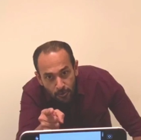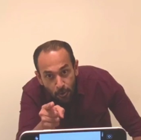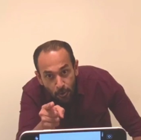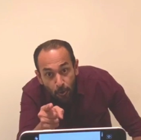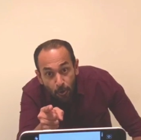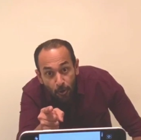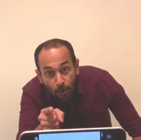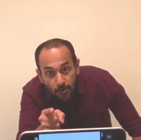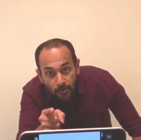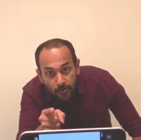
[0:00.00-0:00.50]

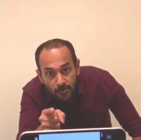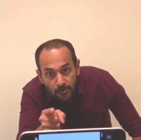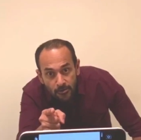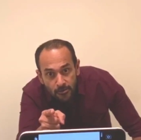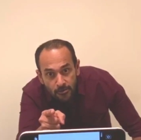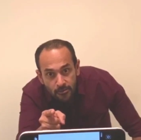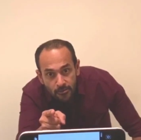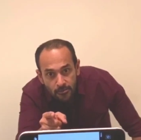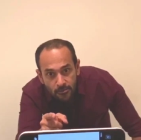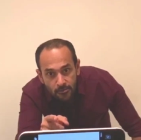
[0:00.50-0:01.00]
or
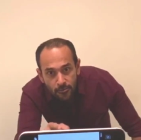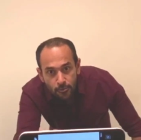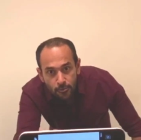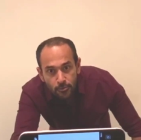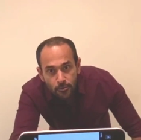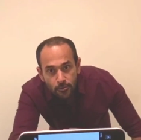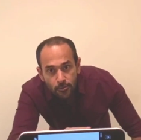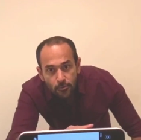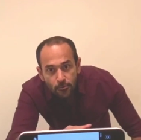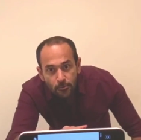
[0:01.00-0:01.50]

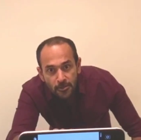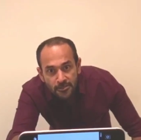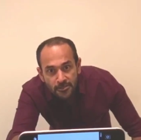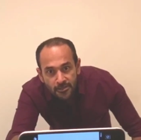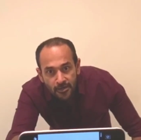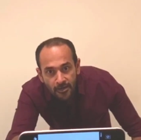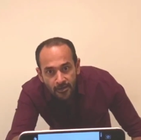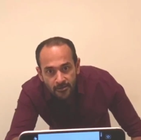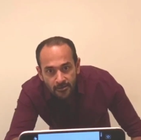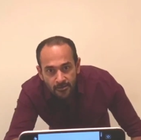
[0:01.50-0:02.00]
you are
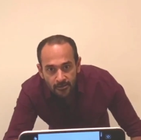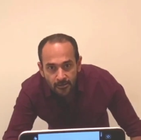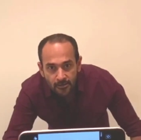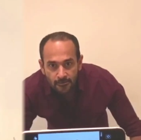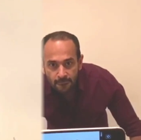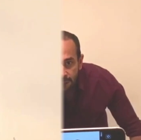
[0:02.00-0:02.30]
done